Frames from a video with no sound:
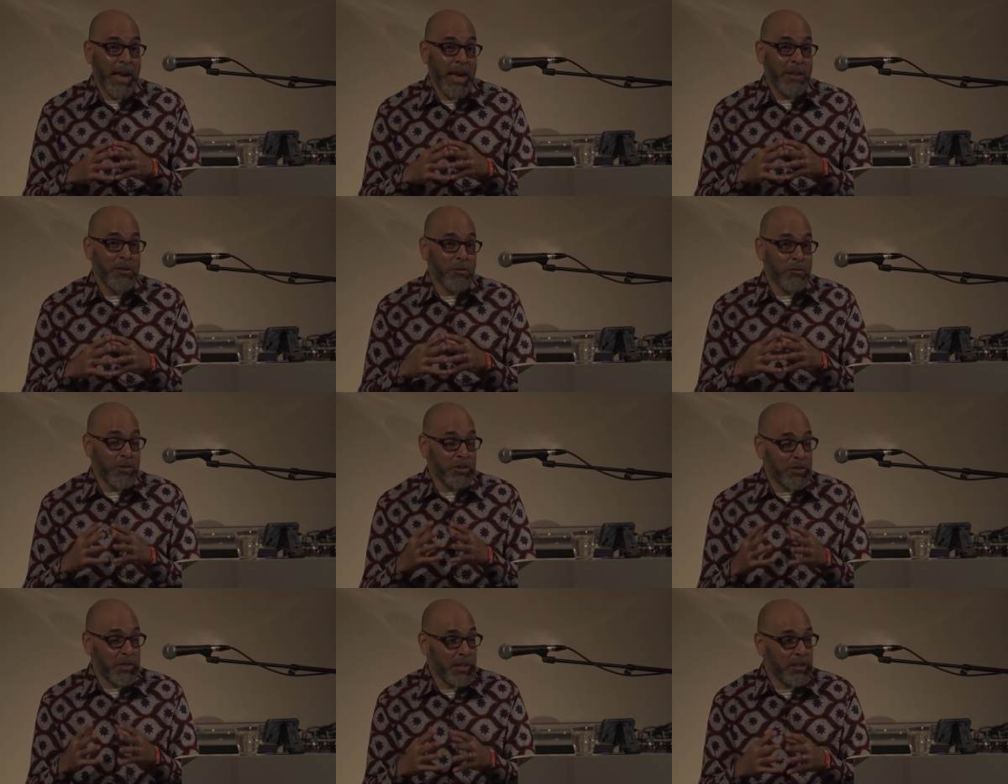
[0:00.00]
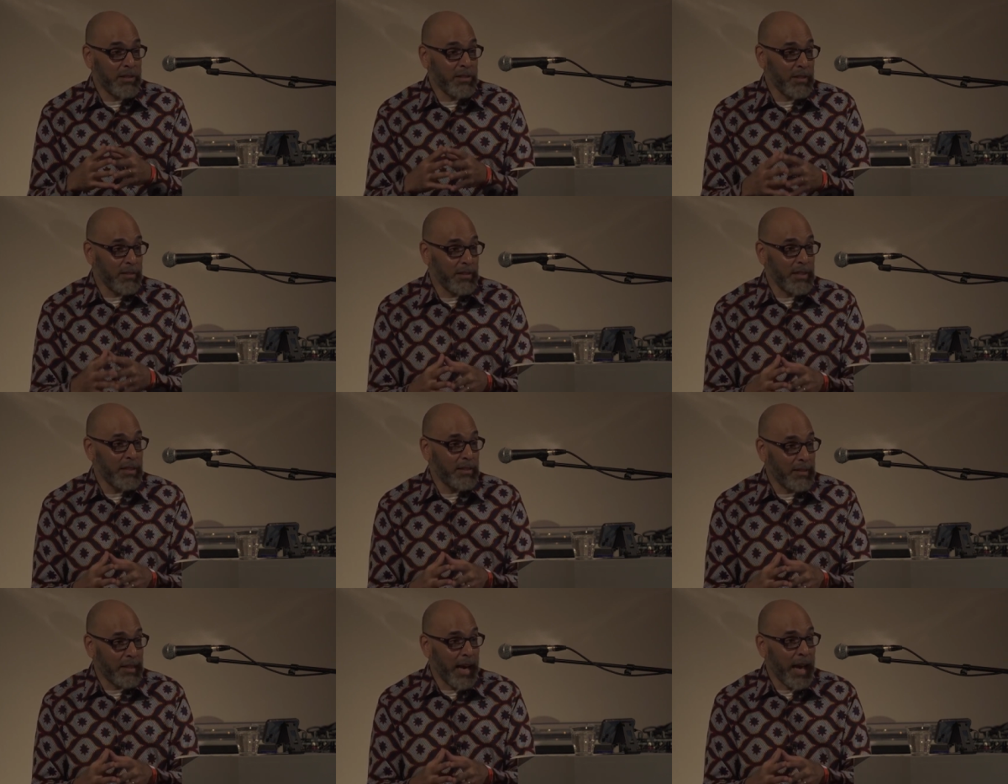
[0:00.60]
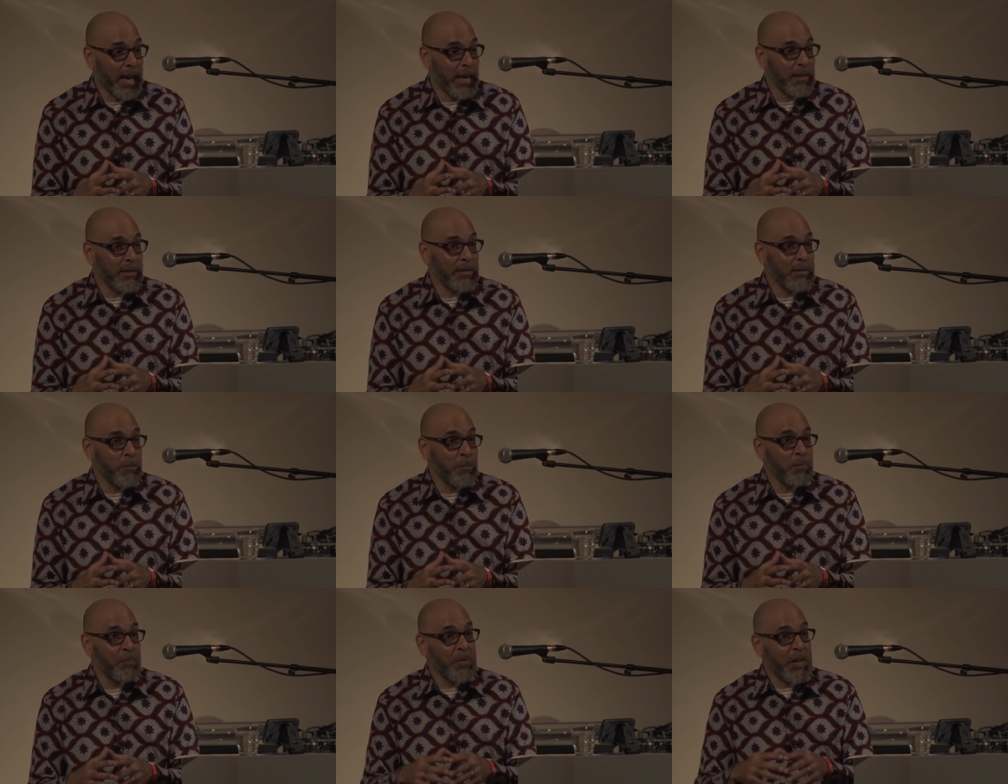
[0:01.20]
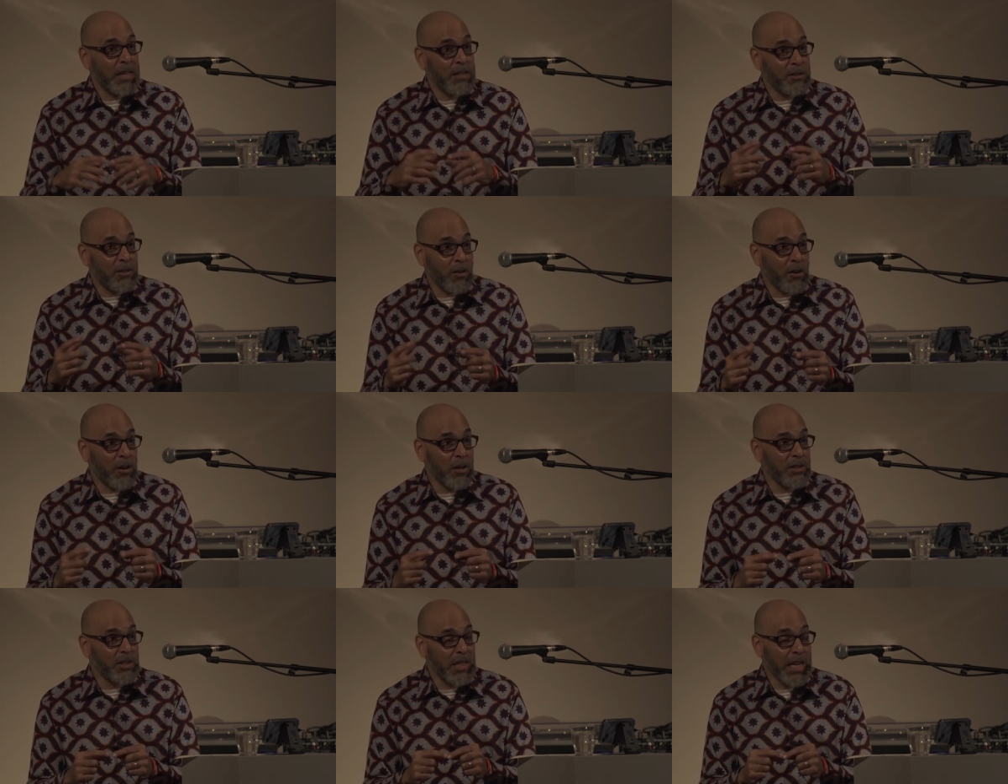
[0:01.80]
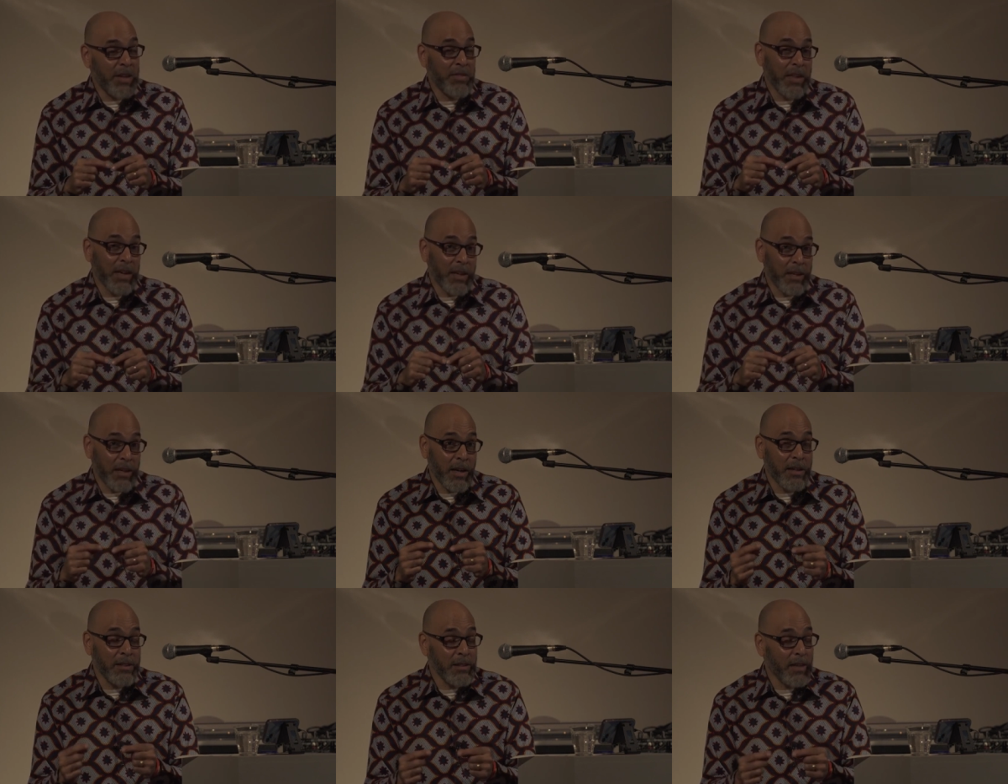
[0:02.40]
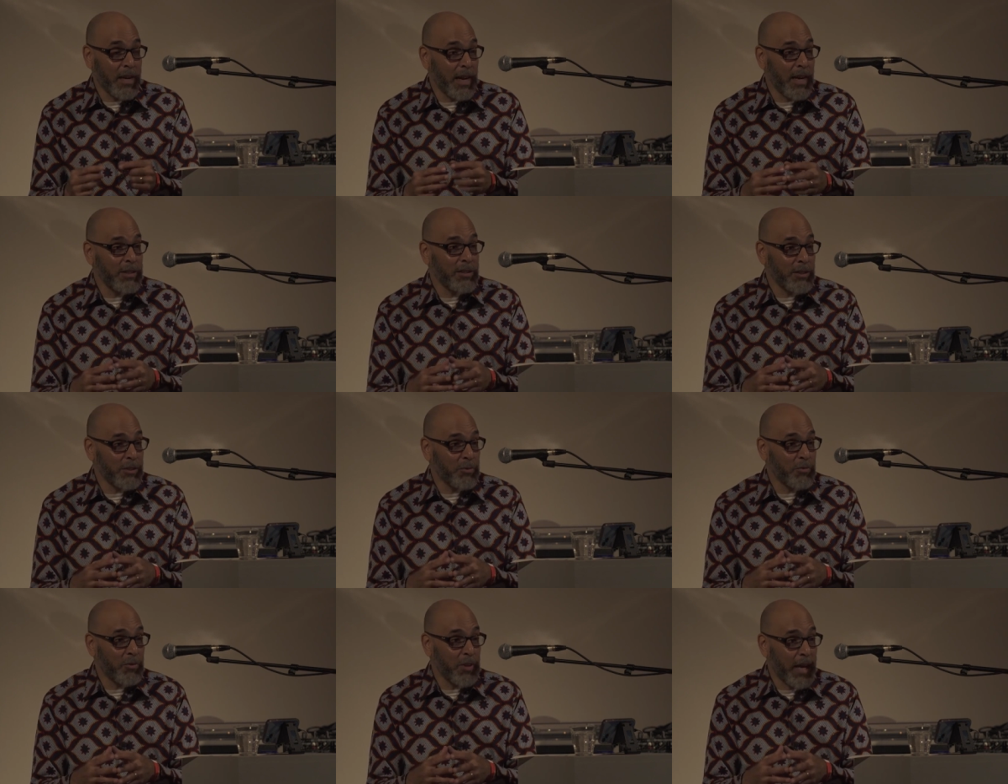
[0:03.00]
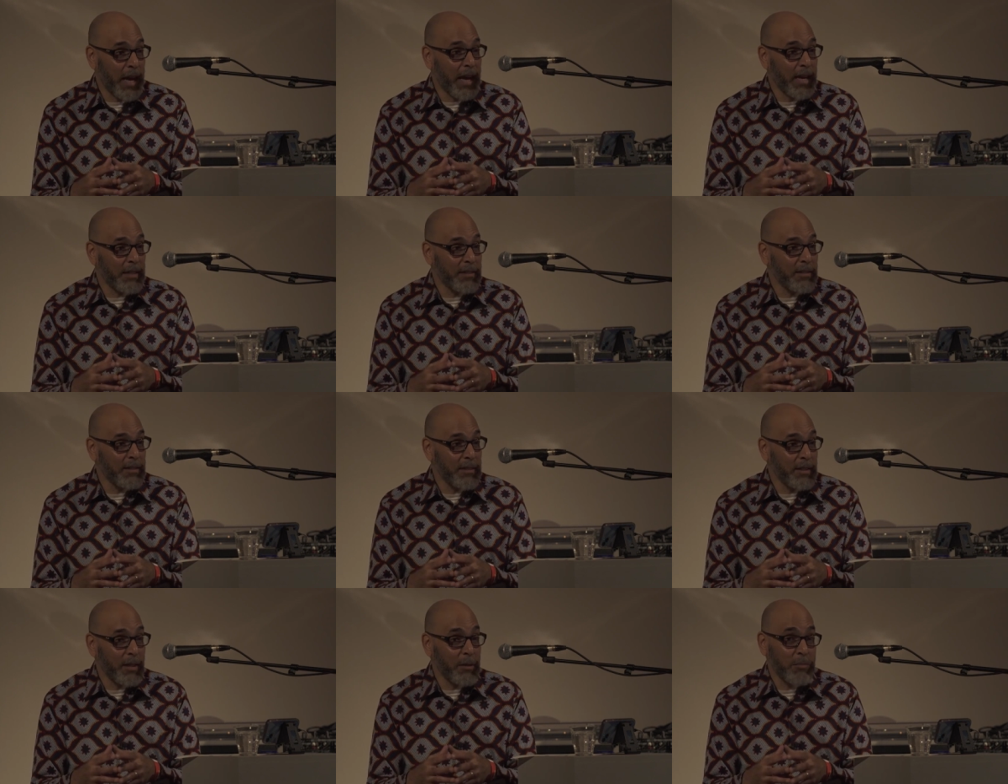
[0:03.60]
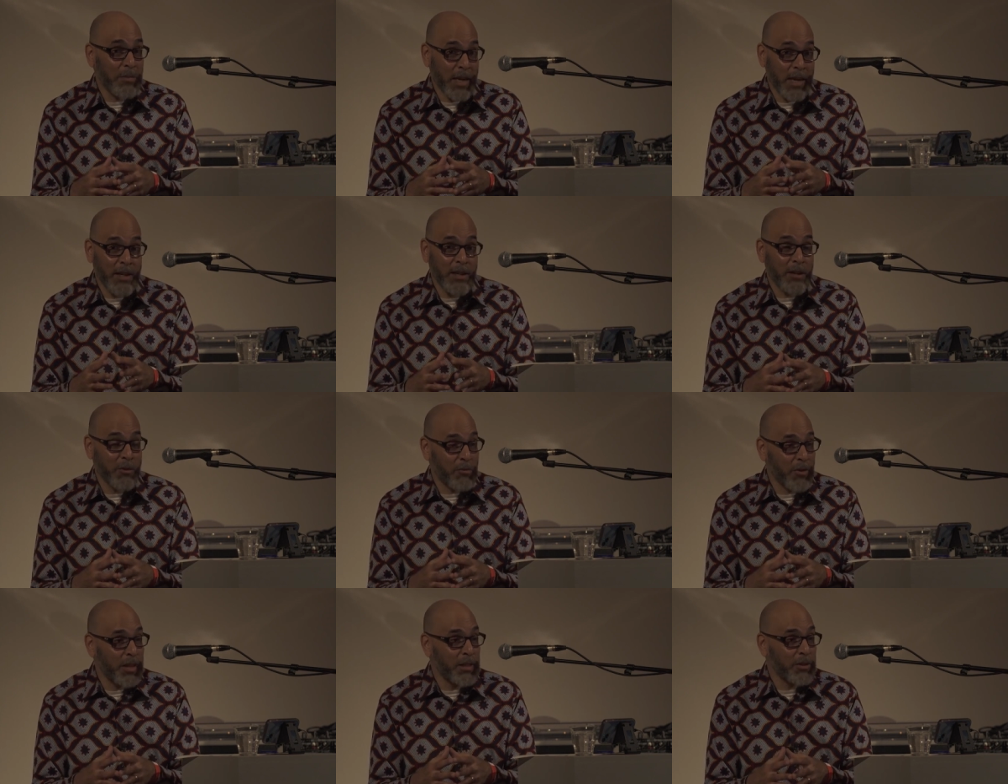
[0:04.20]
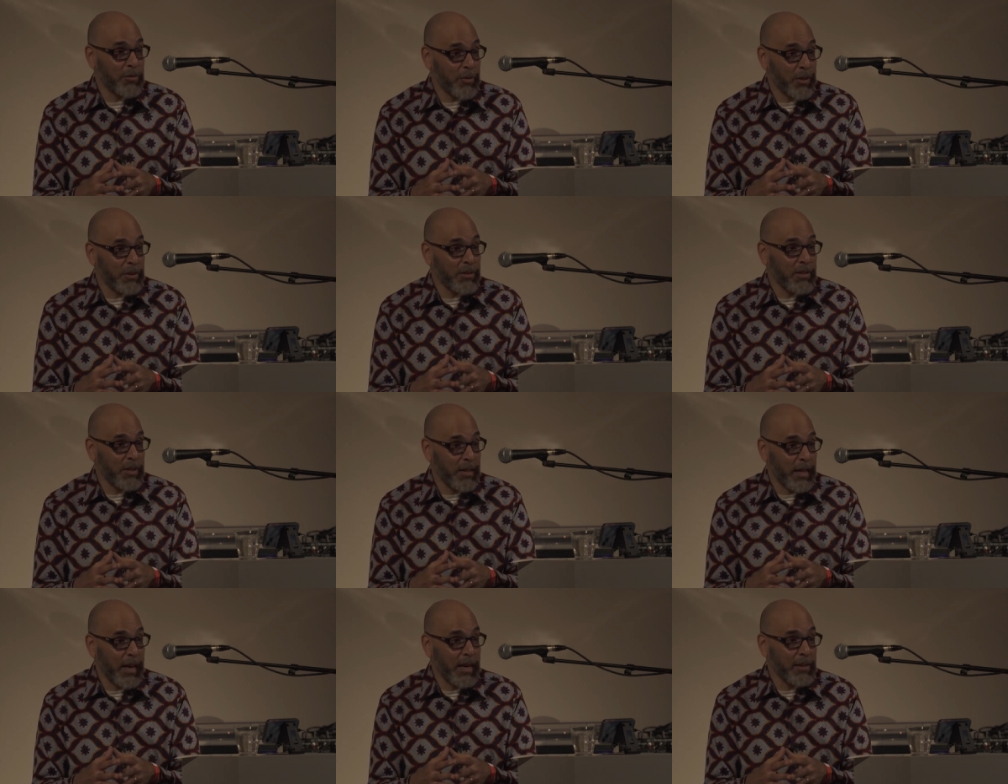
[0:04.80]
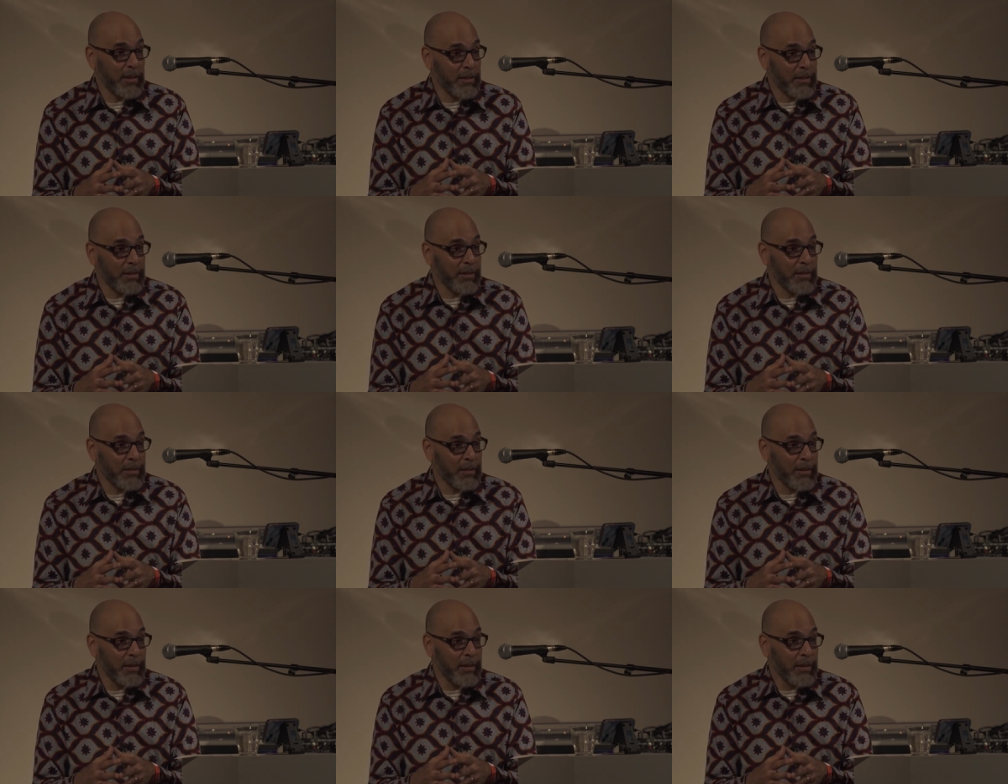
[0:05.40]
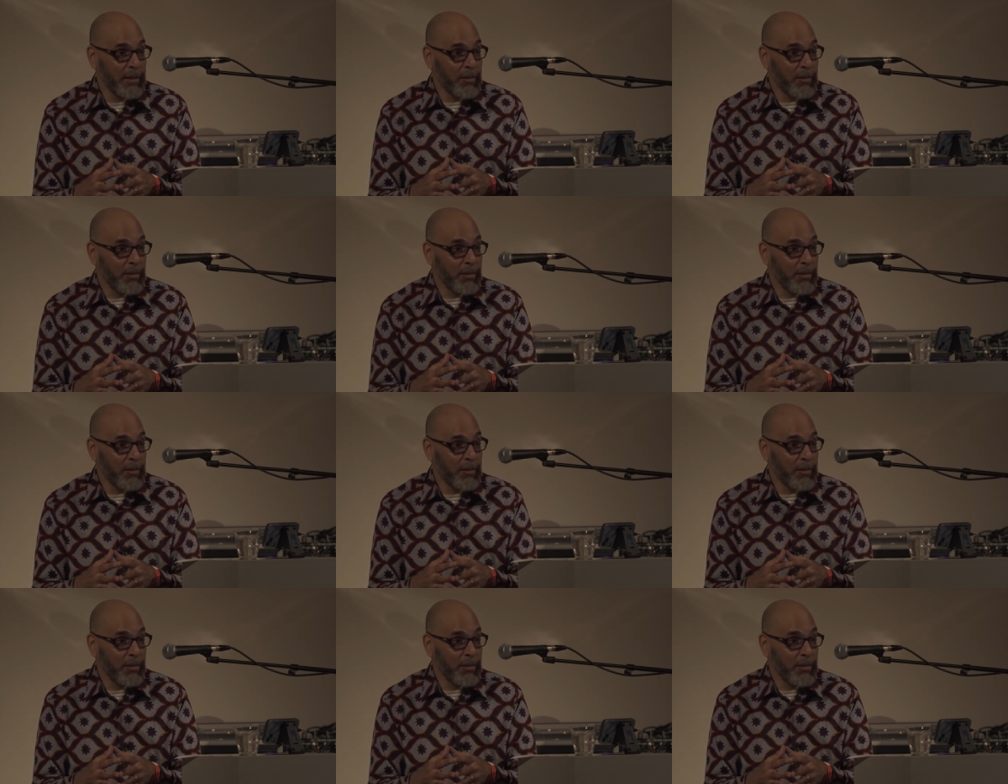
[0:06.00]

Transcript: And the resistance he's gotten is largely, I think, an unconscious reaction to him taking a race-first analysis,